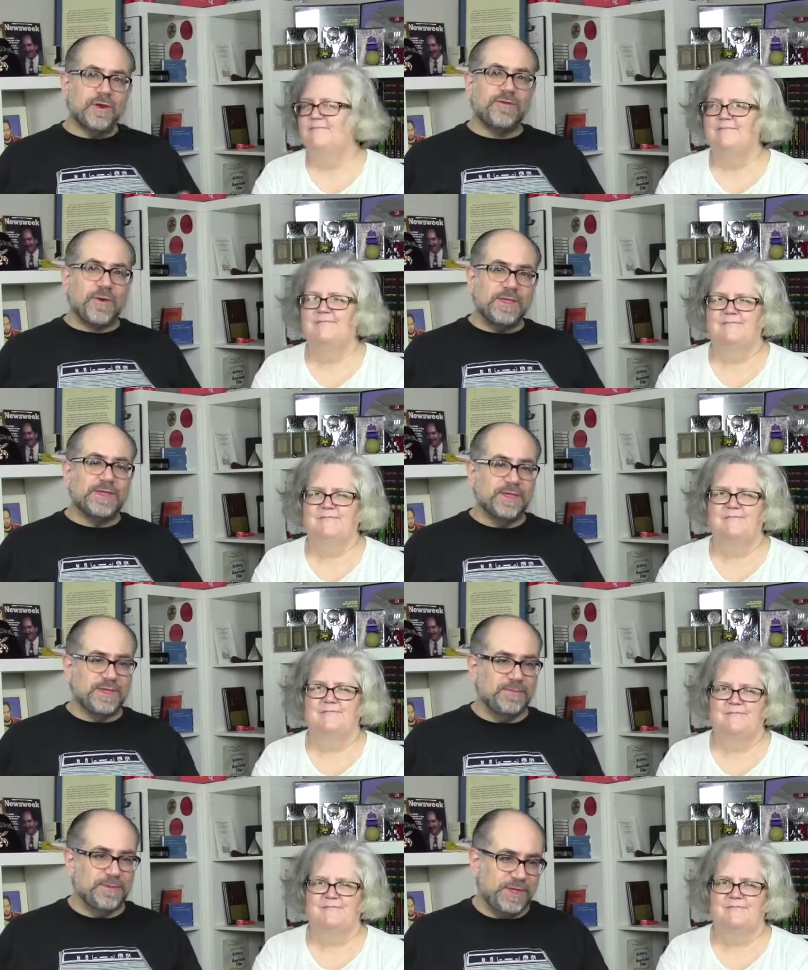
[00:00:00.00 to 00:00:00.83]
Speaker 1: retracing
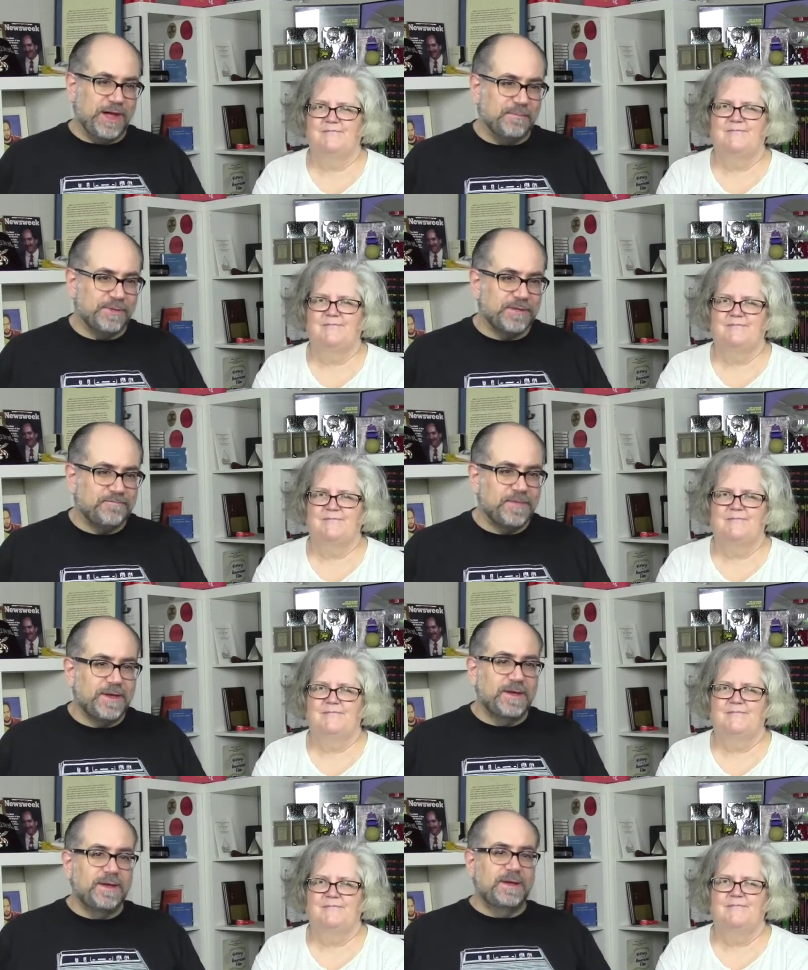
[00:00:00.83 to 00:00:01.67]
some steps.
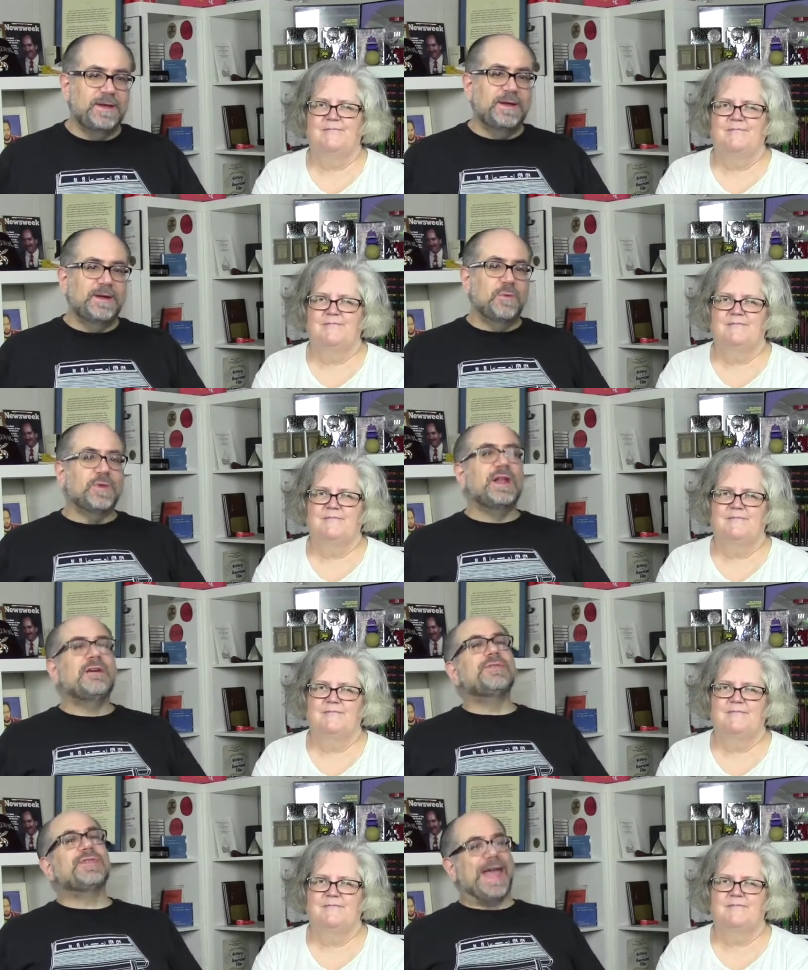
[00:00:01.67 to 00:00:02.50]
Well,
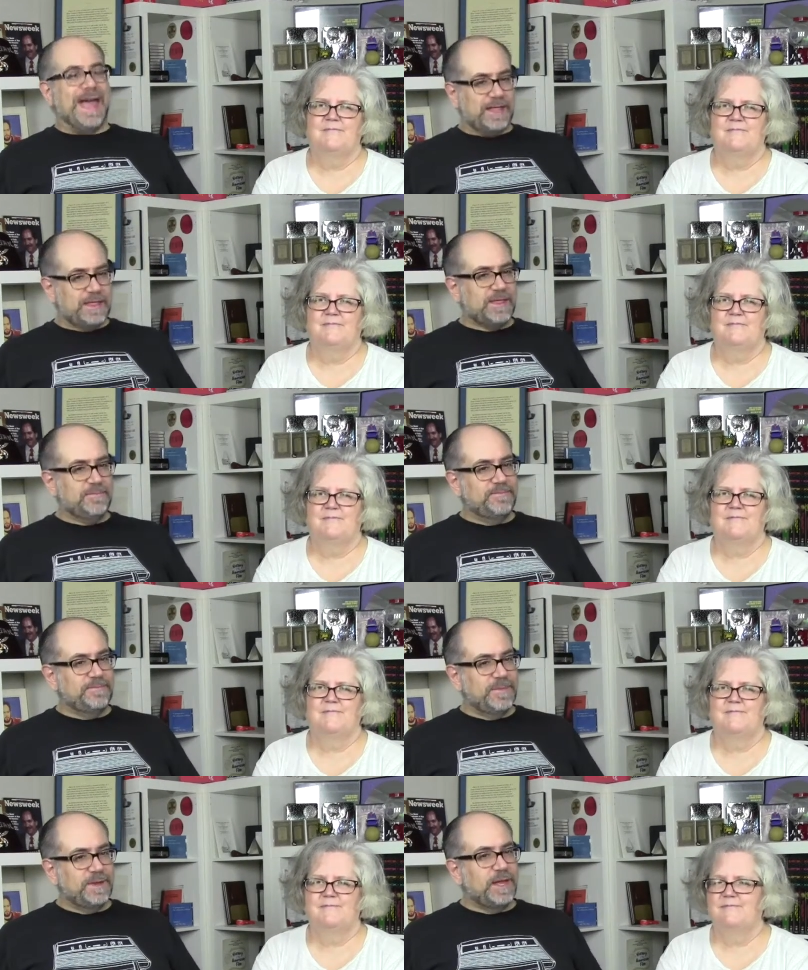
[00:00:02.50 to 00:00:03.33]
enough stats.
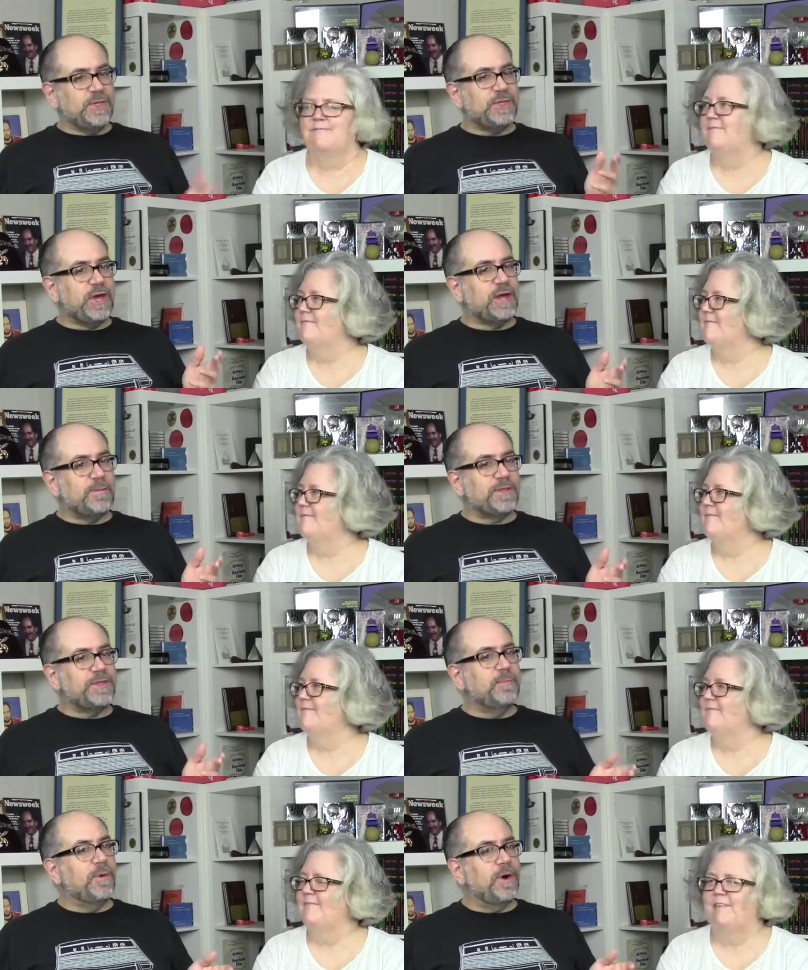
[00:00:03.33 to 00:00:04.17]
Let's talk
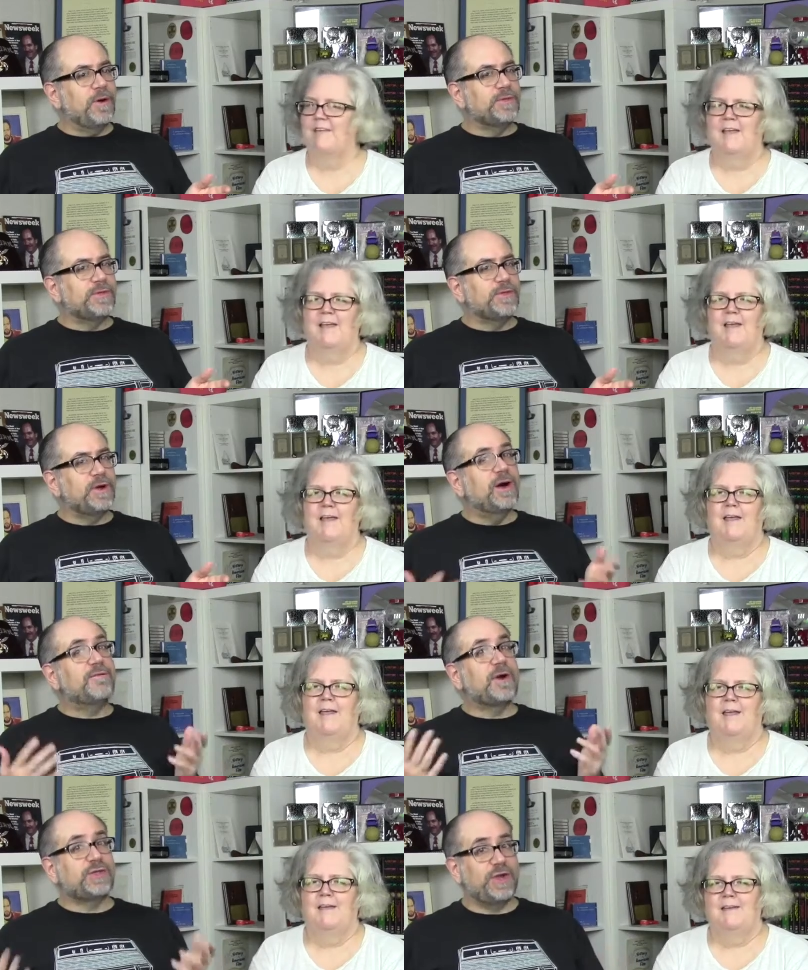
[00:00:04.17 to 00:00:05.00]
about the malls
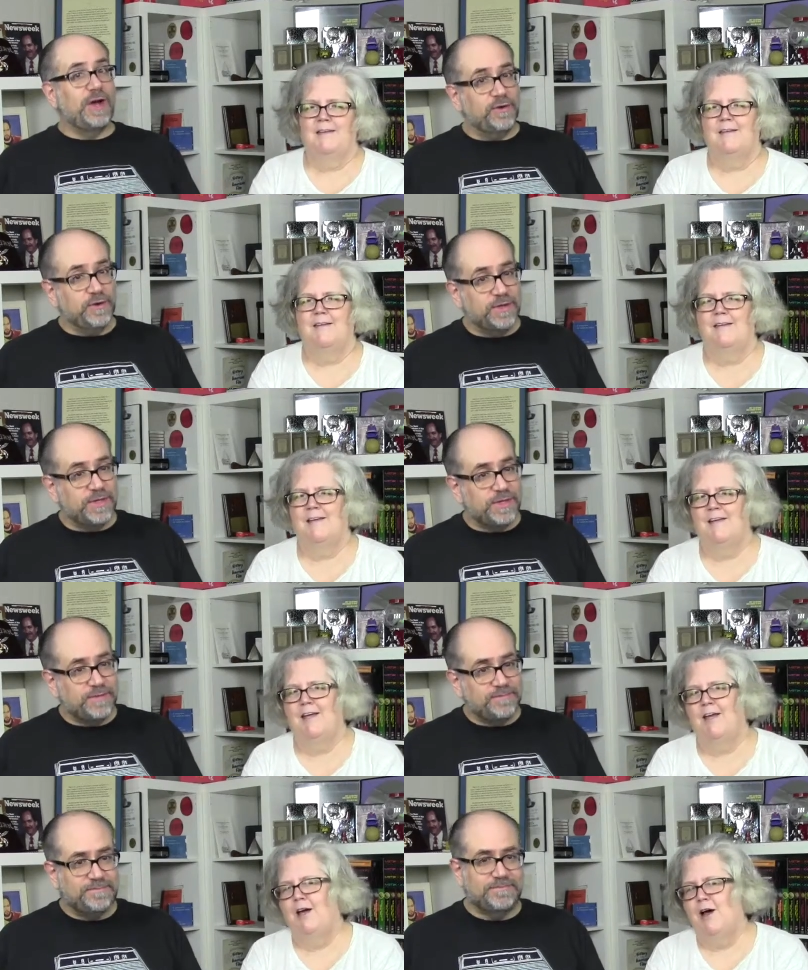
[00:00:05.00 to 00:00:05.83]
of our
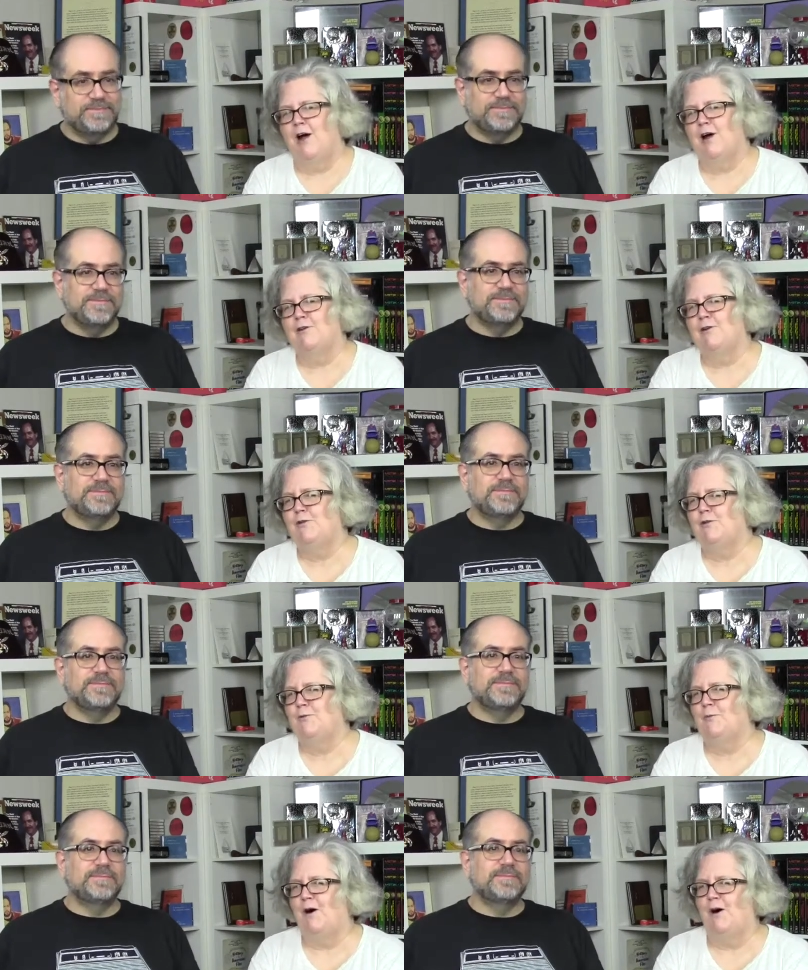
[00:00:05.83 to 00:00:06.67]
childhoods.
Speaker 2: Our
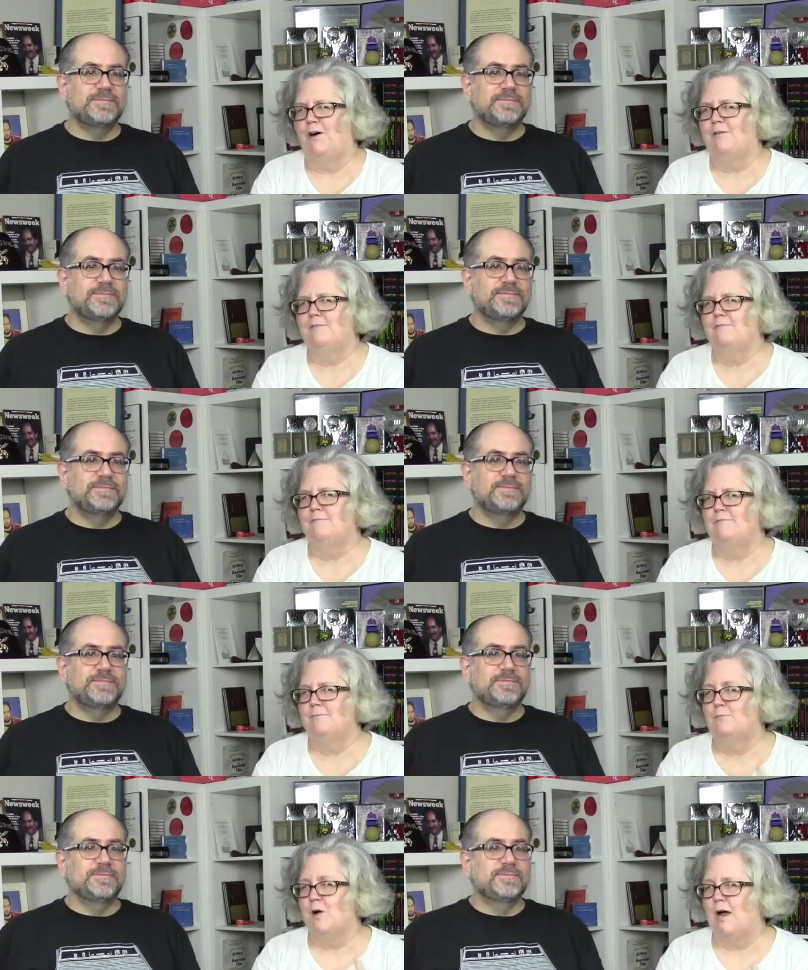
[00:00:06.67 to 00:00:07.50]
local mall,
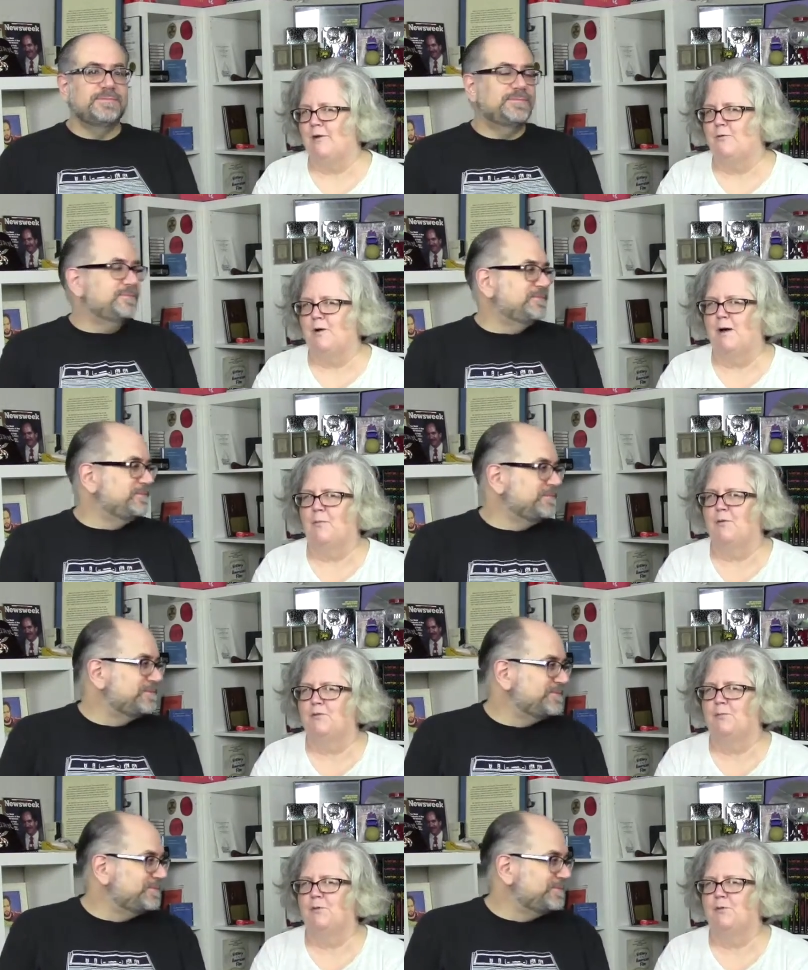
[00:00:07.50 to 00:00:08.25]
where I grew up, was